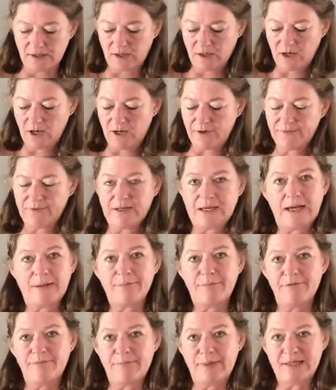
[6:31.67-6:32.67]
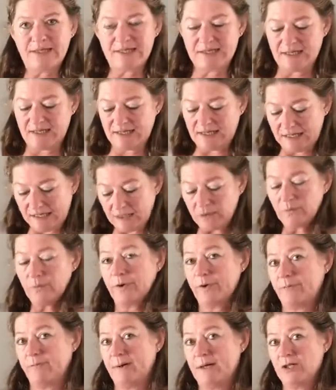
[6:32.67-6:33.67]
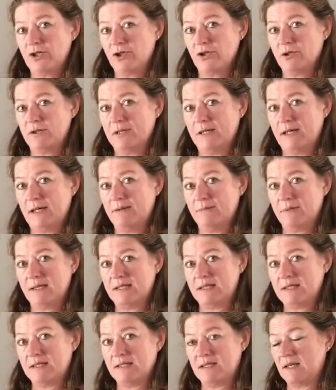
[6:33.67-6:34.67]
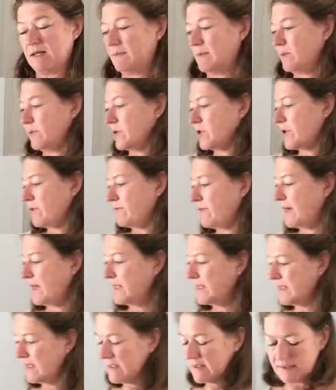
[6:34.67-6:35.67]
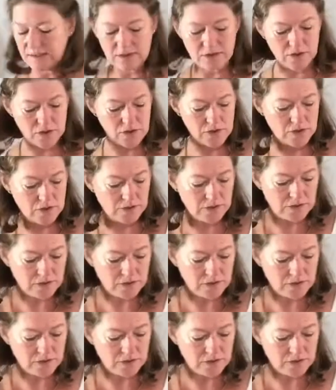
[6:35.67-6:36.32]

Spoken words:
half a cup of butter in with my sugar and my cinnamon, which I find easier to do.